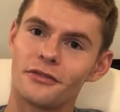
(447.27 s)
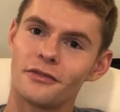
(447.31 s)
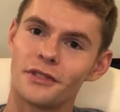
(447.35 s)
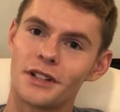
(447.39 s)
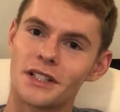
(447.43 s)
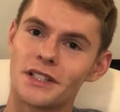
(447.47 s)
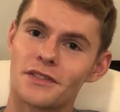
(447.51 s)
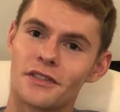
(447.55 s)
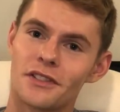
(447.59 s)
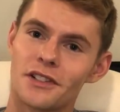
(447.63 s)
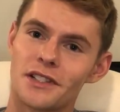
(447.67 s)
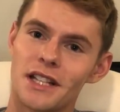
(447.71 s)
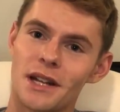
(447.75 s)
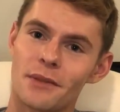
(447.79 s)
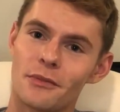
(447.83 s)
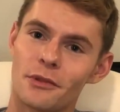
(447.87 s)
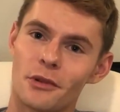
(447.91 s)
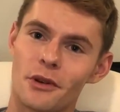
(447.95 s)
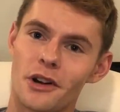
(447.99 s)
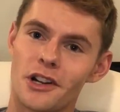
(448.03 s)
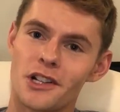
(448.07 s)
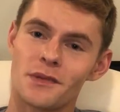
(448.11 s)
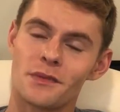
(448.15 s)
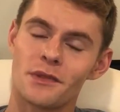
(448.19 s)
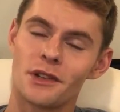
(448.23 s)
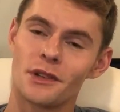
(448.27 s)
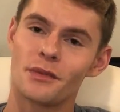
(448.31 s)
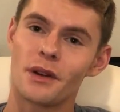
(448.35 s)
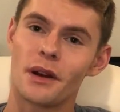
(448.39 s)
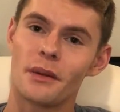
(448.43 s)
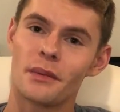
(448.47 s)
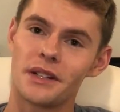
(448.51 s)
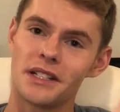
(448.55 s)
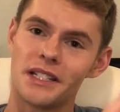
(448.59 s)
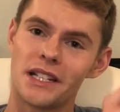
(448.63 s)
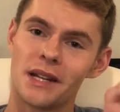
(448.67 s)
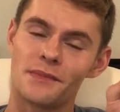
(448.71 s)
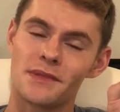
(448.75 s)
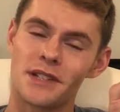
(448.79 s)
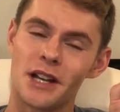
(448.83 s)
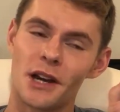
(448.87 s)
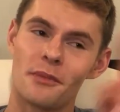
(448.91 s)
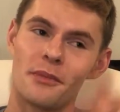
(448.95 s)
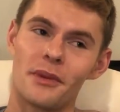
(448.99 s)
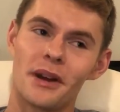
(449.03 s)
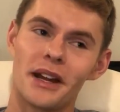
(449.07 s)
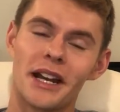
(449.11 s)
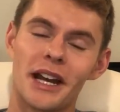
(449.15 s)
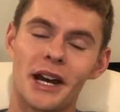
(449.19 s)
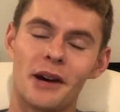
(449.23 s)
If it's the first time you're watching me, you probably dipped
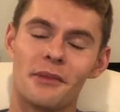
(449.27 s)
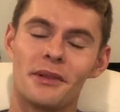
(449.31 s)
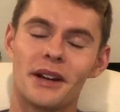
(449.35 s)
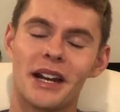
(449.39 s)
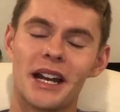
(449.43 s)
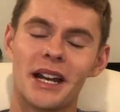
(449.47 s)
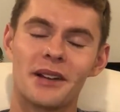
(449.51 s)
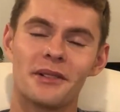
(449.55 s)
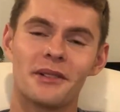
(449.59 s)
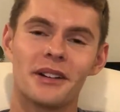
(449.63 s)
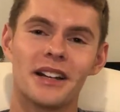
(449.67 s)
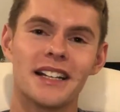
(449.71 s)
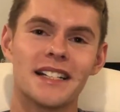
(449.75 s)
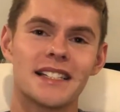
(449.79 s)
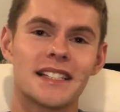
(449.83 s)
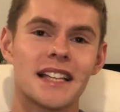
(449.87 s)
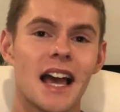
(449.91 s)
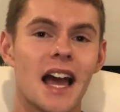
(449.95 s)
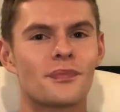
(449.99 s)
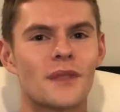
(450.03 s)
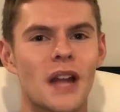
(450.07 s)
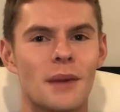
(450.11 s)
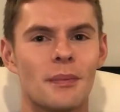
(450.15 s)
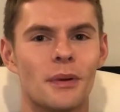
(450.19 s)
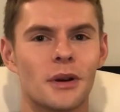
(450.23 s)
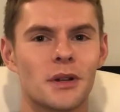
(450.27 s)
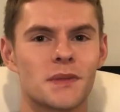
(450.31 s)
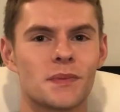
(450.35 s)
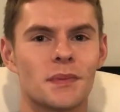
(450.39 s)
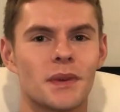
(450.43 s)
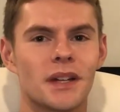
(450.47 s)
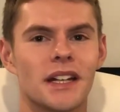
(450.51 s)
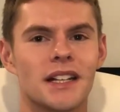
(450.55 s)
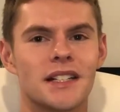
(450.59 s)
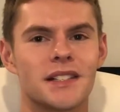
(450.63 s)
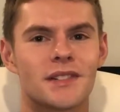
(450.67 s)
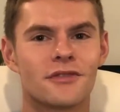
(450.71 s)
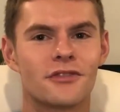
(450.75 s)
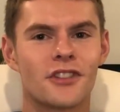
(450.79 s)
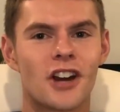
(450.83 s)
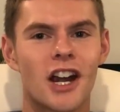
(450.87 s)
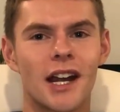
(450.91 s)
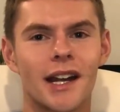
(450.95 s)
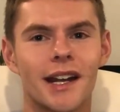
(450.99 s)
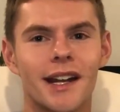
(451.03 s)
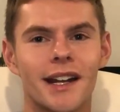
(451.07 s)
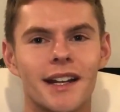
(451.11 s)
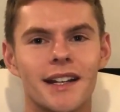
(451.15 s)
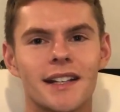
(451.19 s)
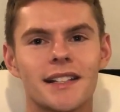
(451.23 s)
out by now. But anyways, I post Mondays and
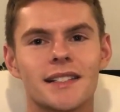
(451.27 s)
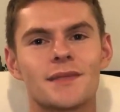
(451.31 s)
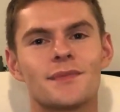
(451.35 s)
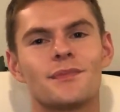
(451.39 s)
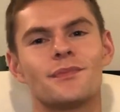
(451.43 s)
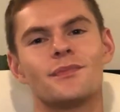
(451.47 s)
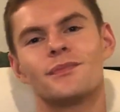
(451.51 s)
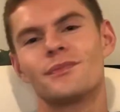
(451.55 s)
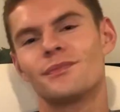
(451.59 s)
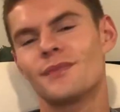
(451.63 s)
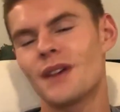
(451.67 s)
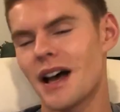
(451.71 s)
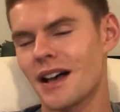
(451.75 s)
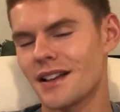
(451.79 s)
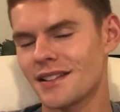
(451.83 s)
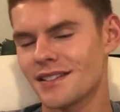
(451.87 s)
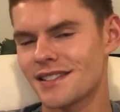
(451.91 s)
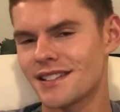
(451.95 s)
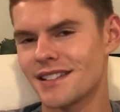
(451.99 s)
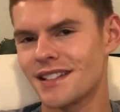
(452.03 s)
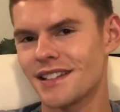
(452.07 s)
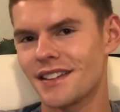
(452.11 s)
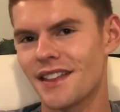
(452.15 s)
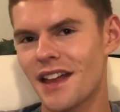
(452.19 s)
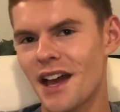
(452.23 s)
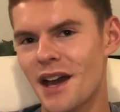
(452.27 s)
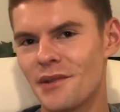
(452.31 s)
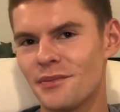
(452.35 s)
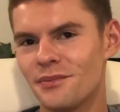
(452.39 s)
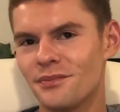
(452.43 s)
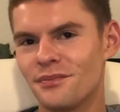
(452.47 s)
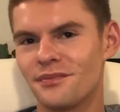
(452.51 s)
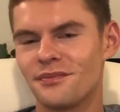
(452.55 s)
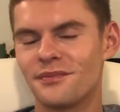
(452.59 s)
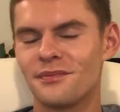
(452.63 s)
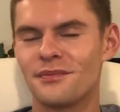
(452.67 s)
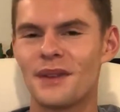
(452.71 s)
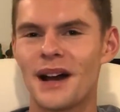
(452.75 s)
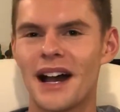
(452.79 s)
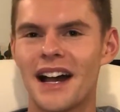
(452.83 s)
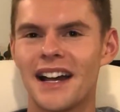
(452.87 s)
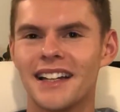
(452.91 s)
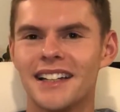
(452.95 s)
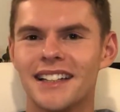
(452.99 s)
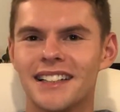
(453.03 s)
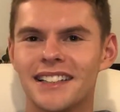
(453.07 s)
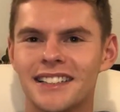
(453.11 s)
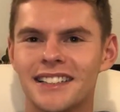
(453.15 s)
Fridays. I'll see you then. Bye.